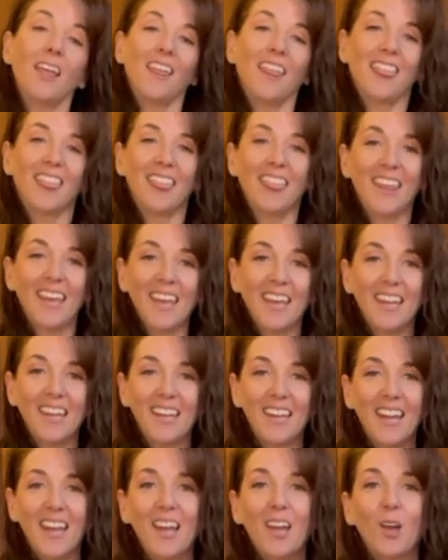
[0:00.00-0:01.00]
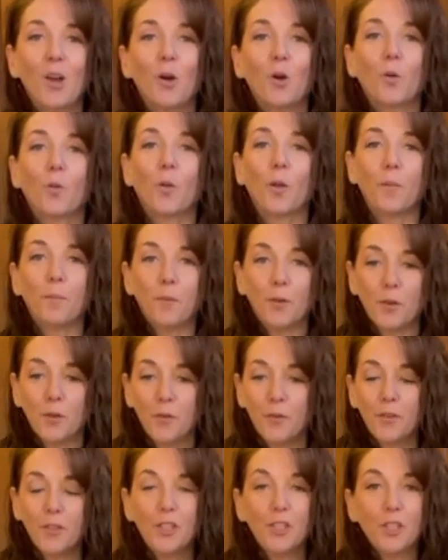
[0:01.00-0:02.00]
then we
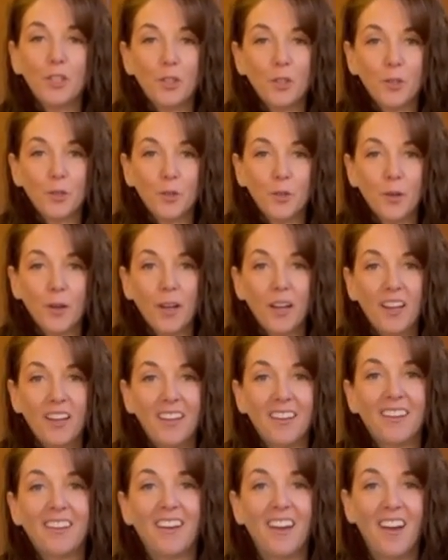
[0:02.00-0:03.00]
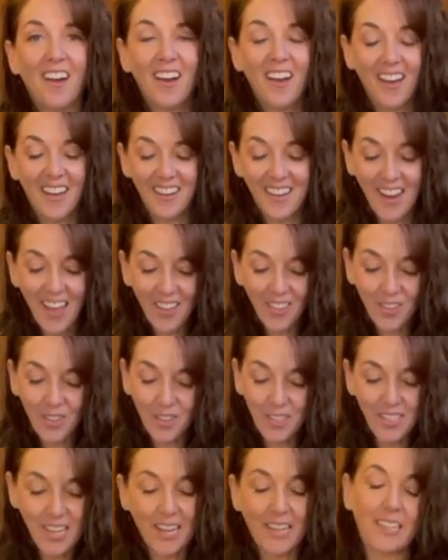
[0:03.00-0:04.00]
move to another
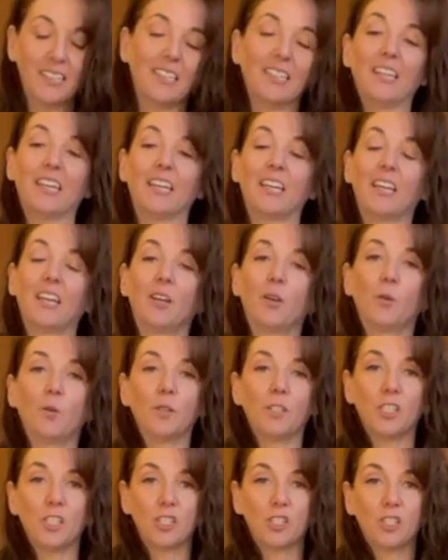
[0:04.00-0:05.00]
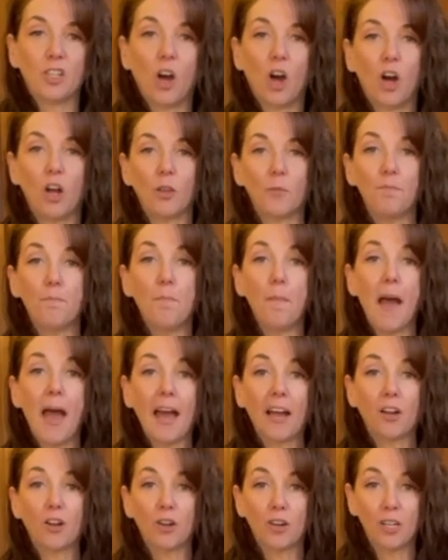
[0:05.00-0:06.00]
technique which is called
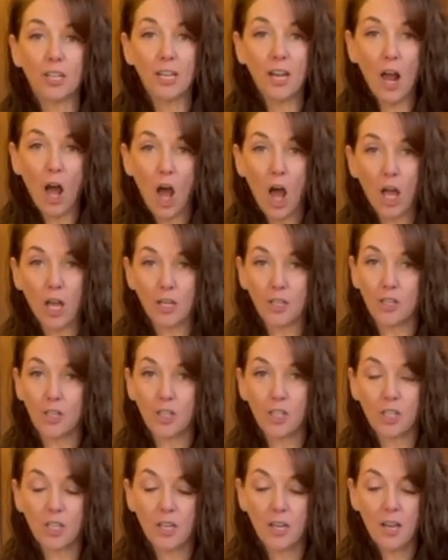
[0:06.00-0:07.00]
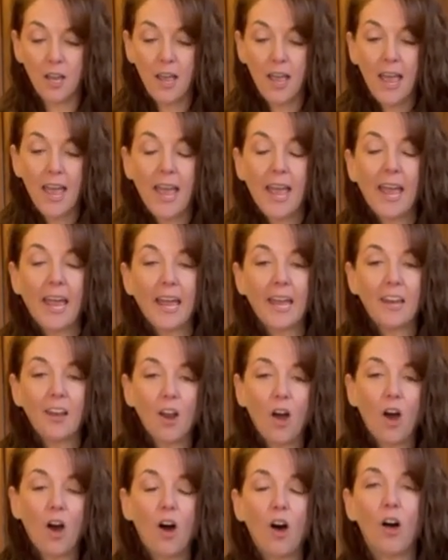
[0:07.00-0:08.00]
macaronage and
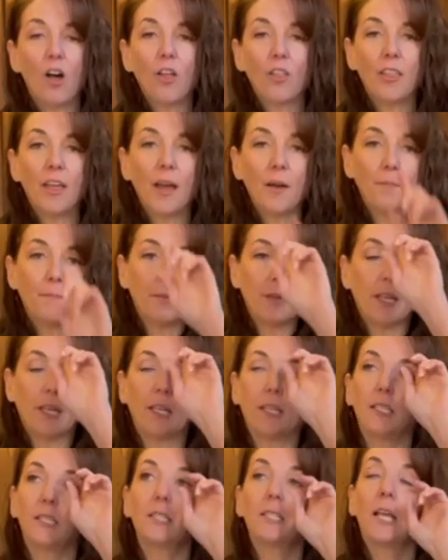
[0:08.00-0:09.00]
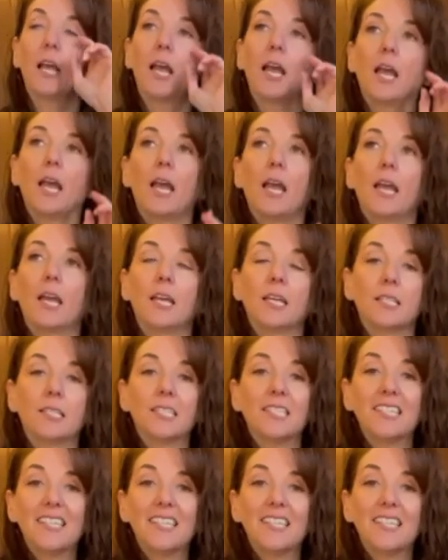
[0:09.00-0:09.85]
all that means is